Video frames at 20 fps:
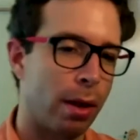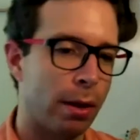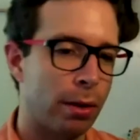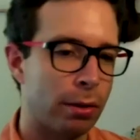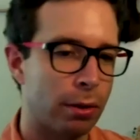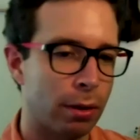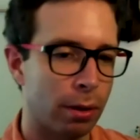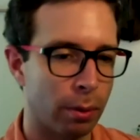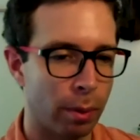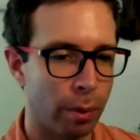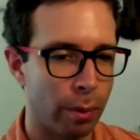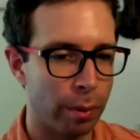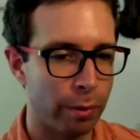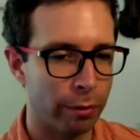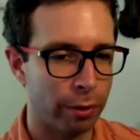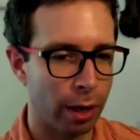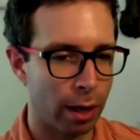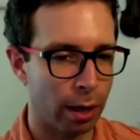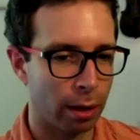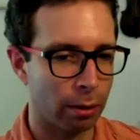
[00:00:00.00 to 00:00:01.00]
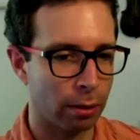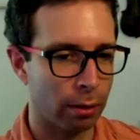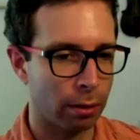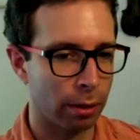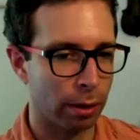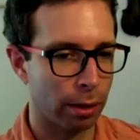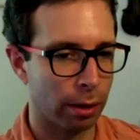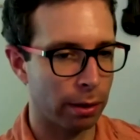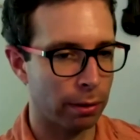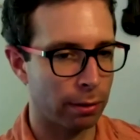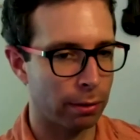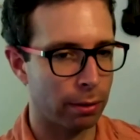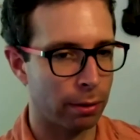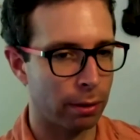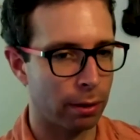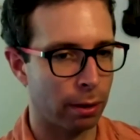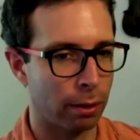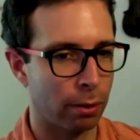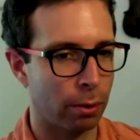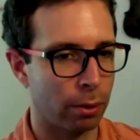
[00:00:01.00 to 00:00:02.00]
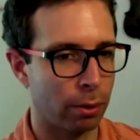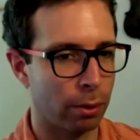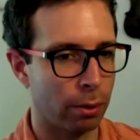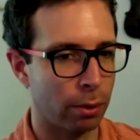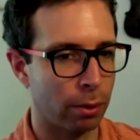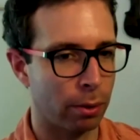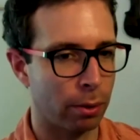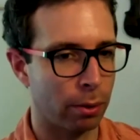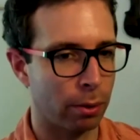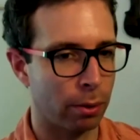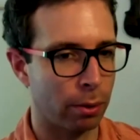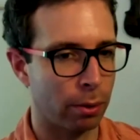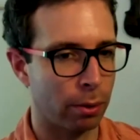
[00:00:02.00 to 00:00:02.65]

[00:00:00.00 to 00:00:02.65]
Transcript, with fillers: So what we've got to learn is a chord called the E